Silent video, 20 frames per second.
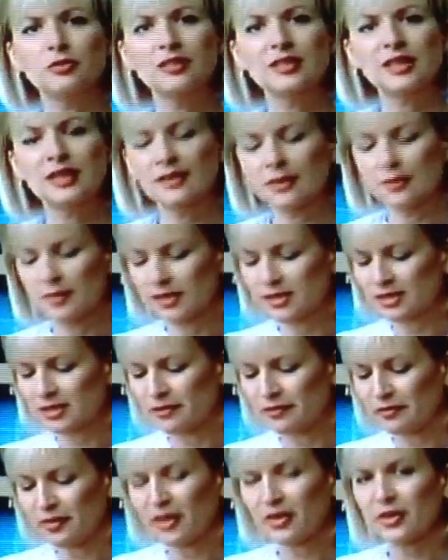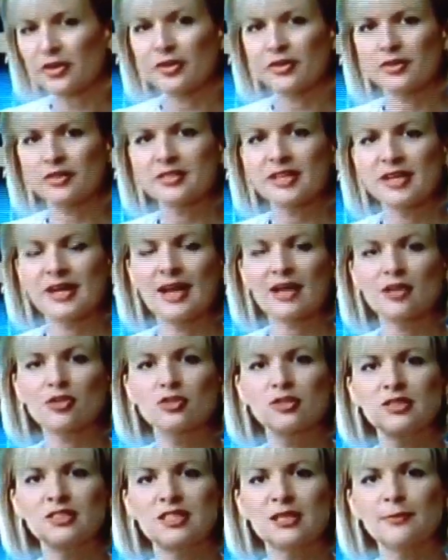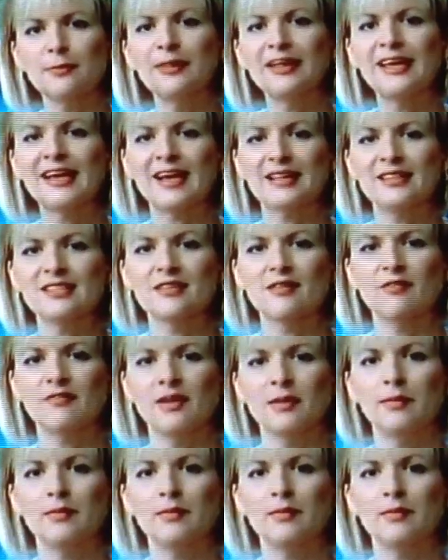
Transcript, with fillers: to do is cut them into fingers and actually dip the ends of